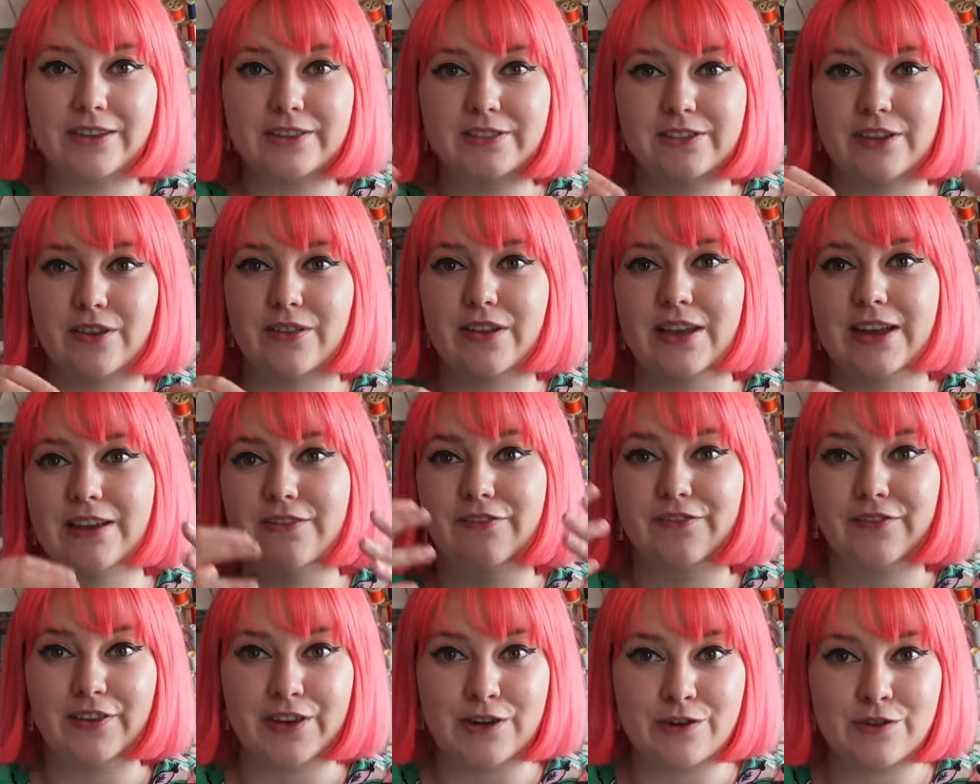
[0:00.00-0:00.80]
So they
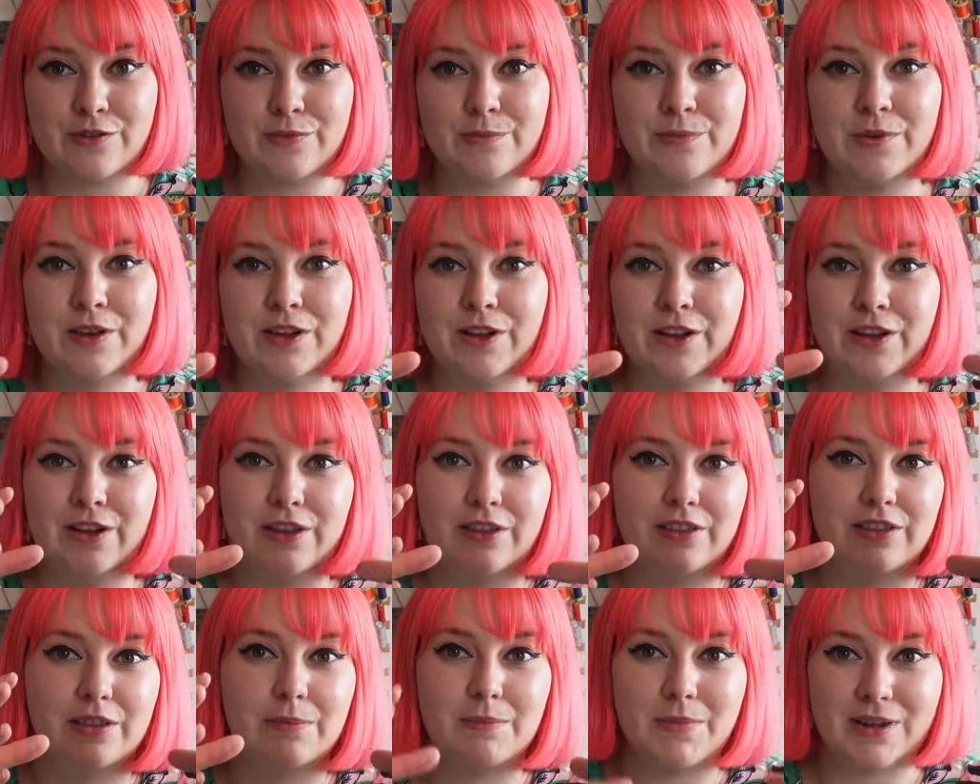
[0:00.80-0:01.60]
film
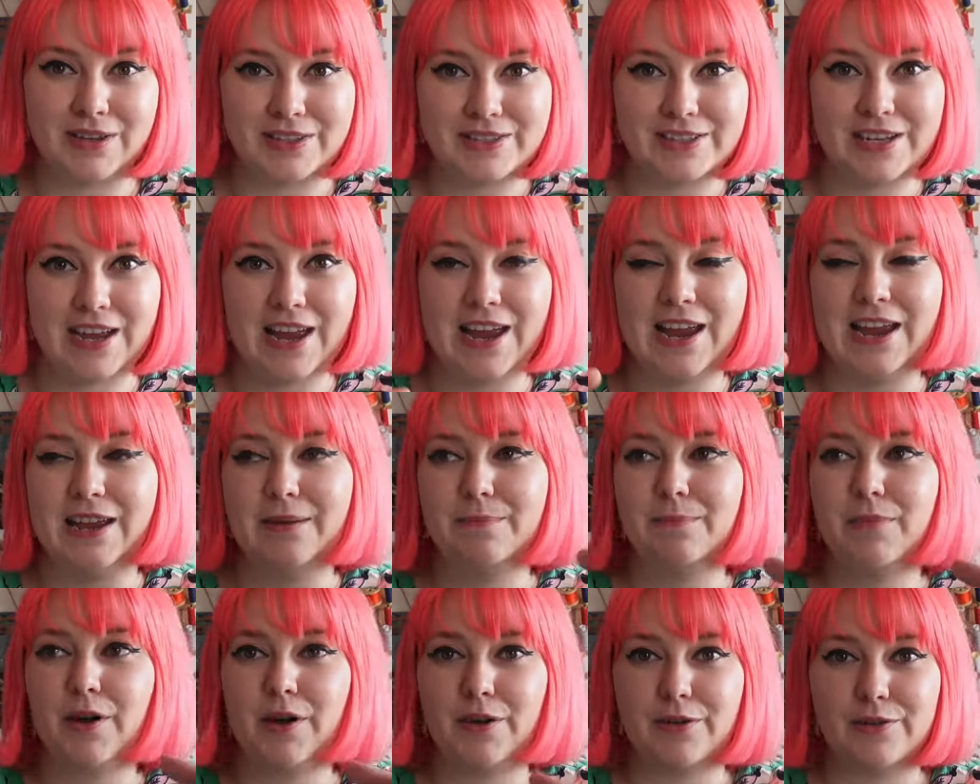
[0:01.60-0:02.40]
the Monday,
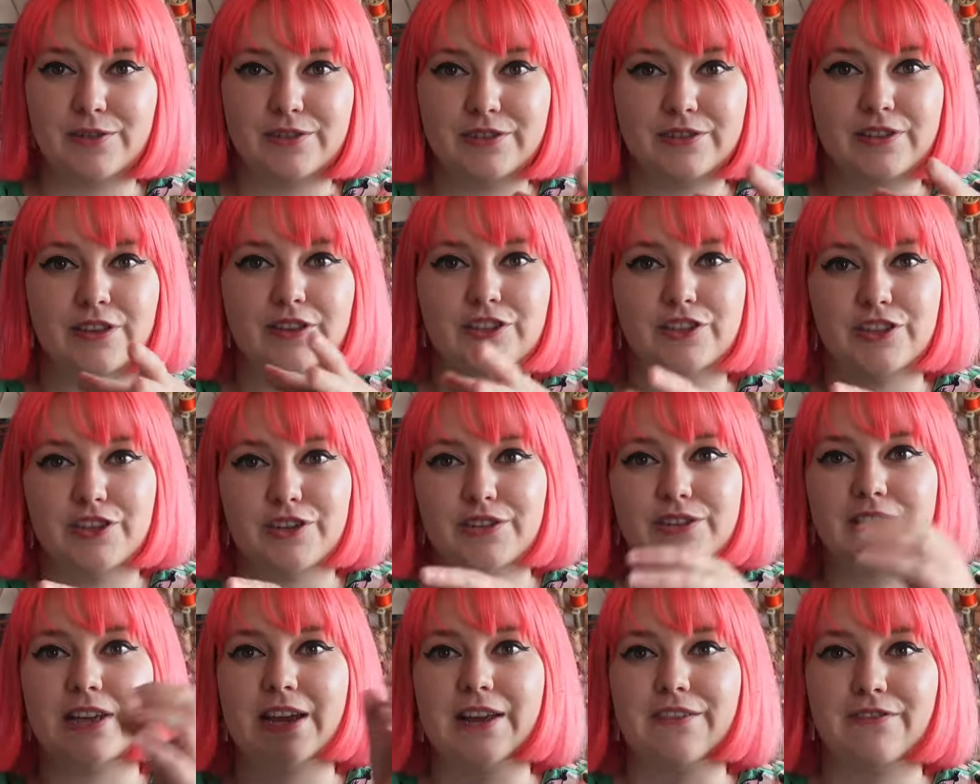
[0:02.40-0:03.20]
post the
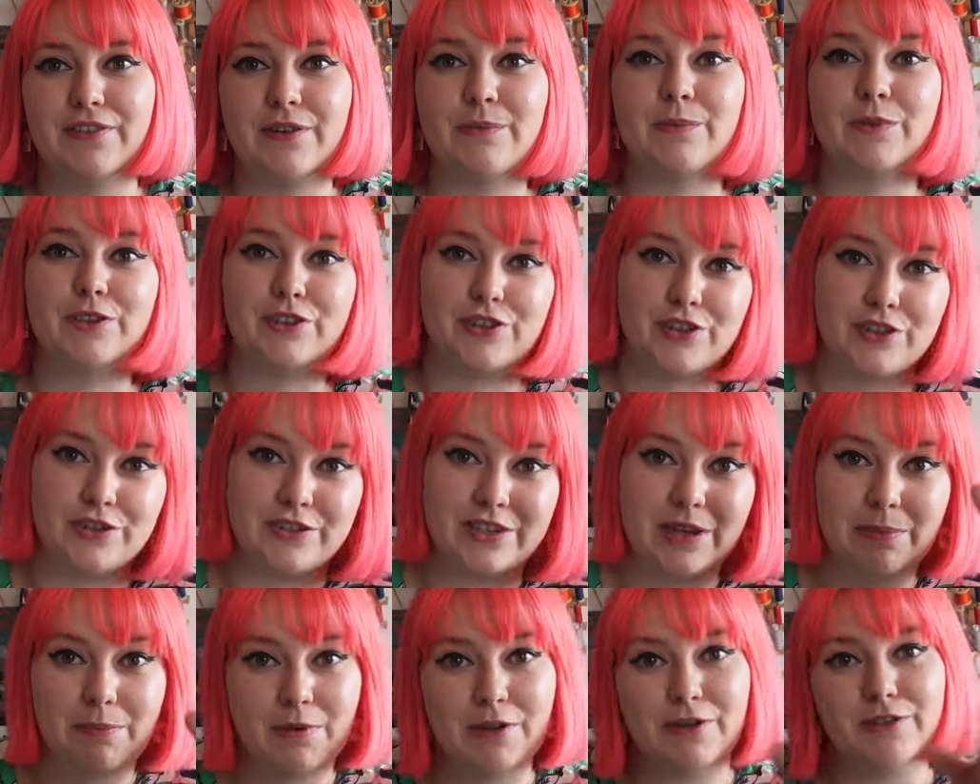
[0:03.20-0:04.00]
Tuesday, film the
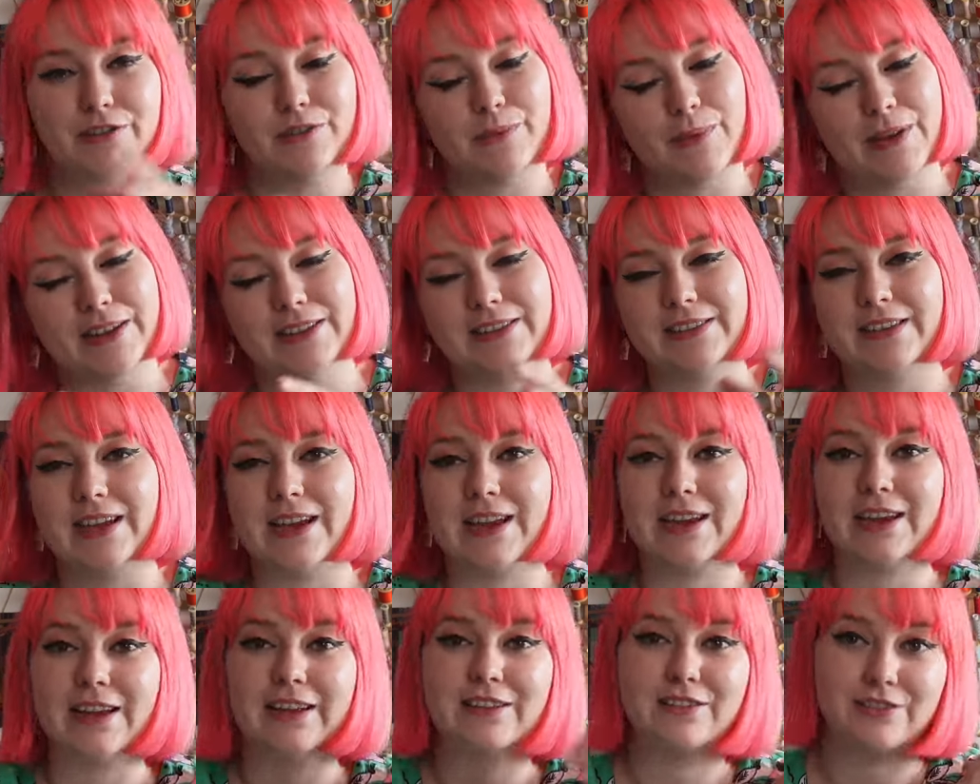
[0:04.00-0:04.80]
Tuesday, post the
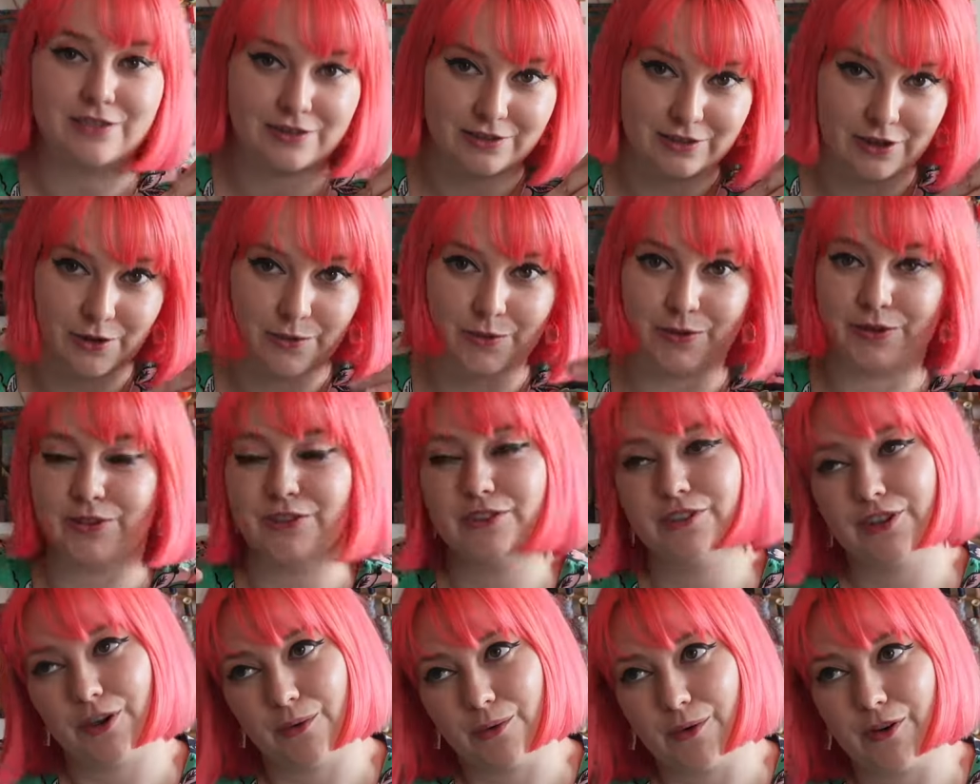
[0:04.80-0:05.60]
Wednesday, so on,
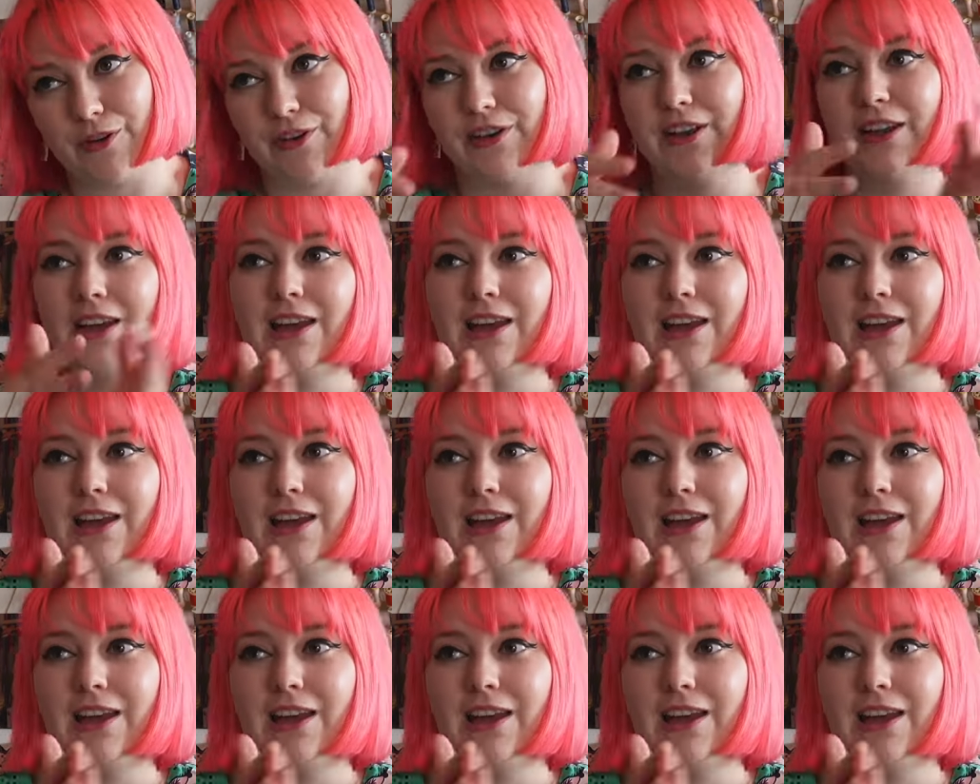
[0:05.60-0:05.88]
so on.